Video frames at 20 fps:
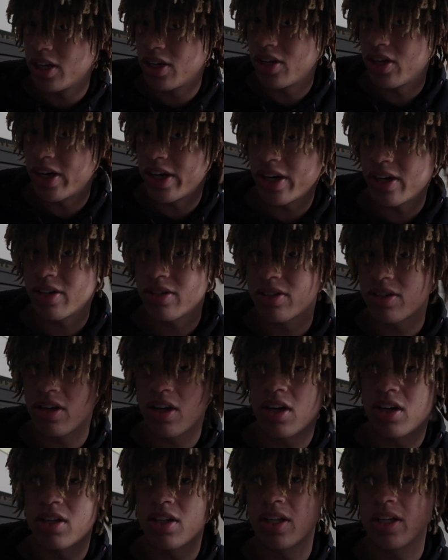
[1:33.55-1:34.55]
your hair is
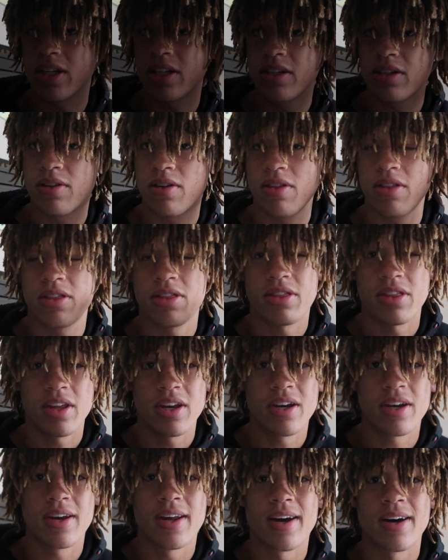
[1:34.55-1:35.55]
not like
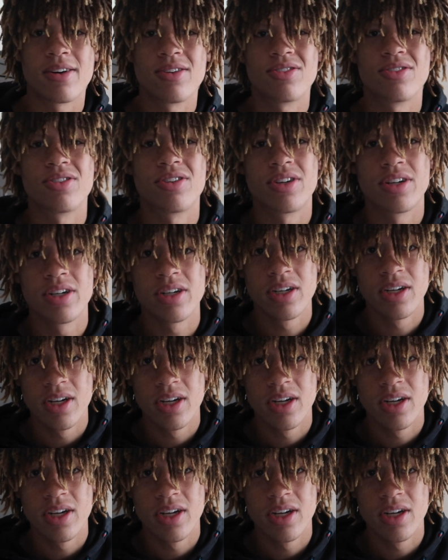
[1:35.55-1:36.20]
thinning out or